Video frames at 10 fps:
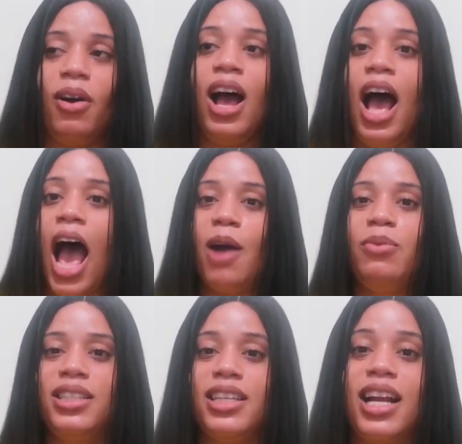but I
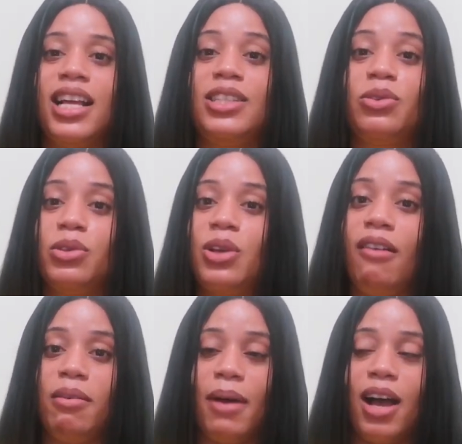would say that it's good to
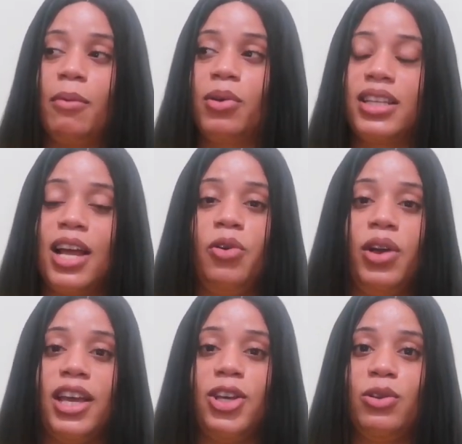have a backup, because I know
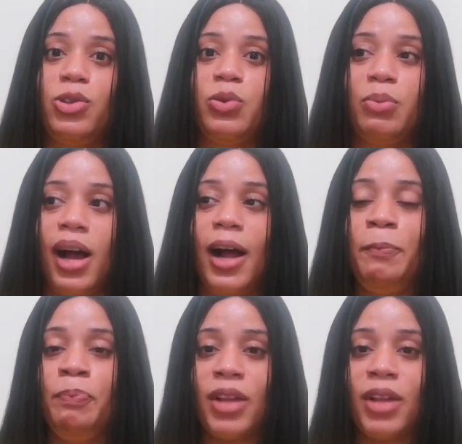a YouTuber,